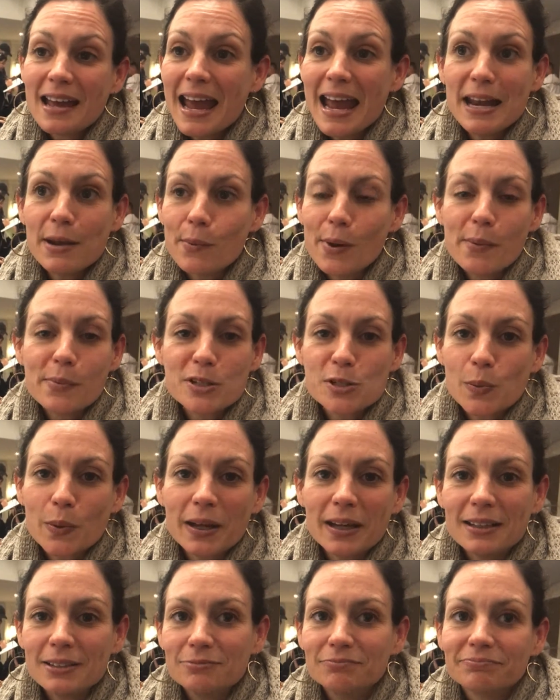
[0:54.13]
anywhere
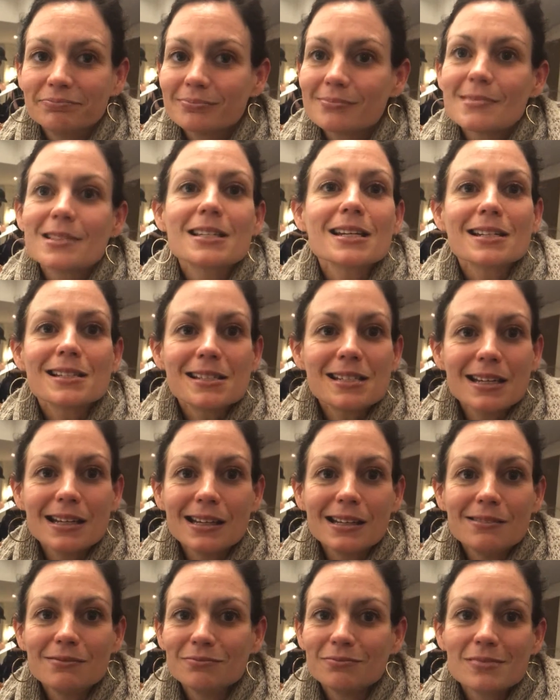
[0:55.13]
between
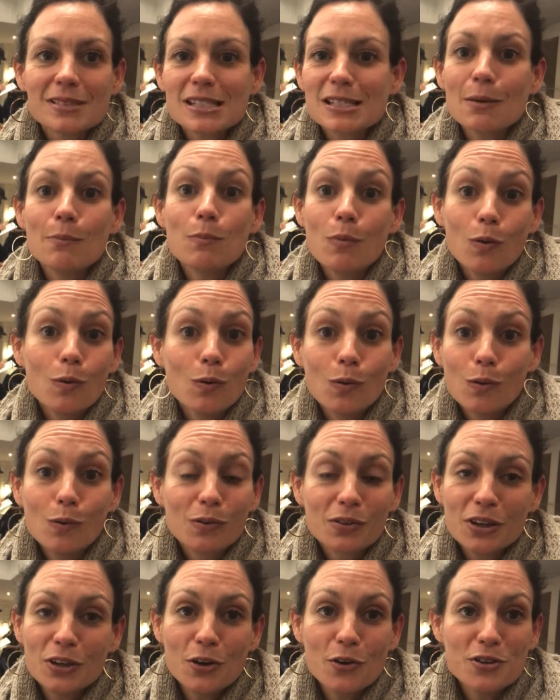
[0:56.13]
60 to
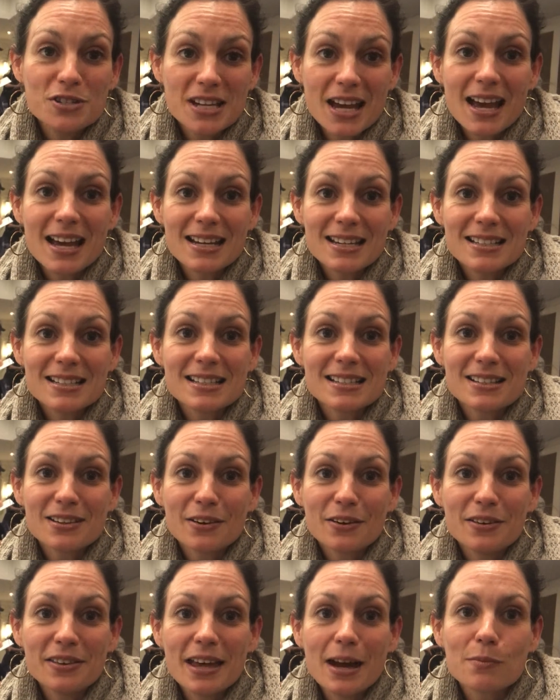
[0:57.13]
more, days.
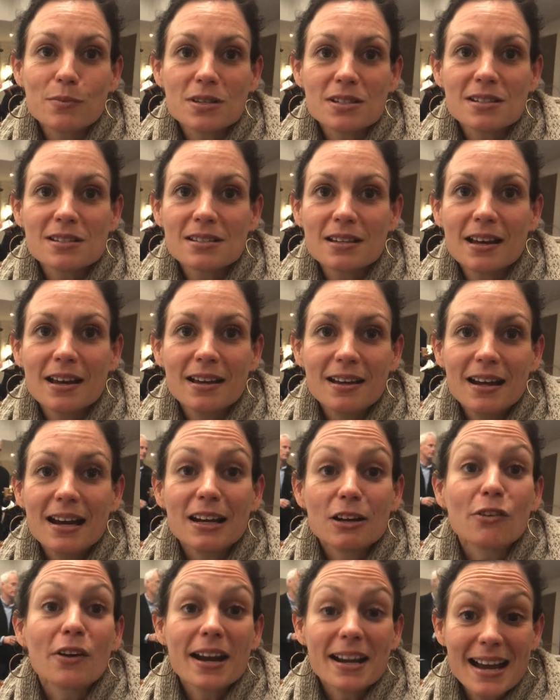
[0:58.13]
So that was
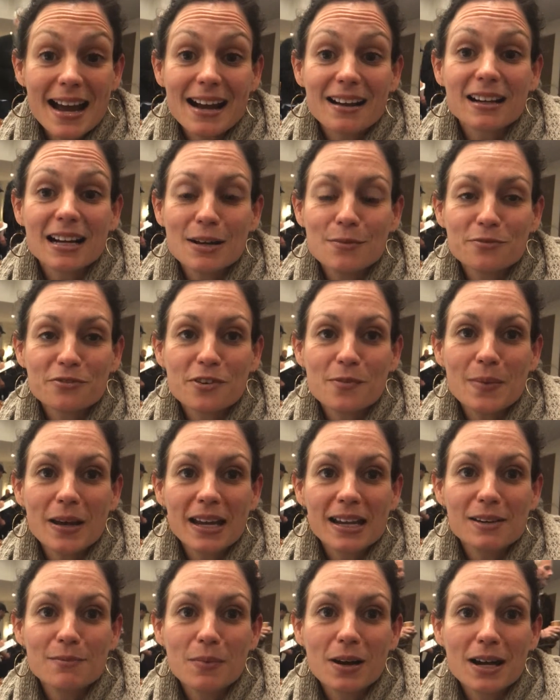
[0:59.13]
a great outcome for
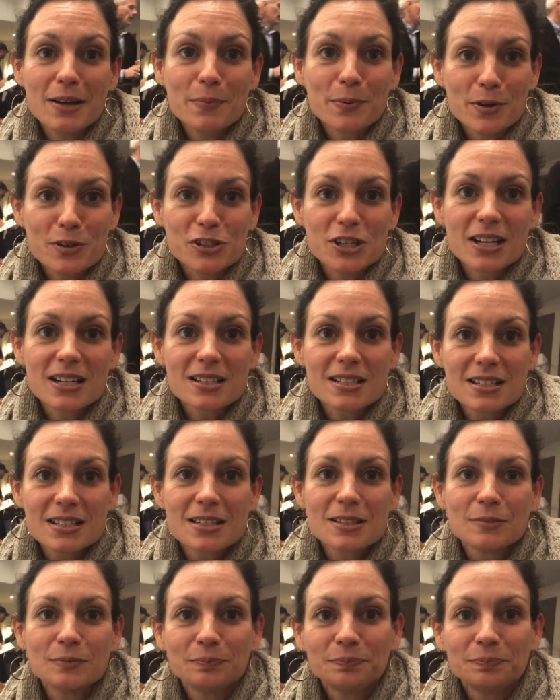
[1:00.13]
me in my projects.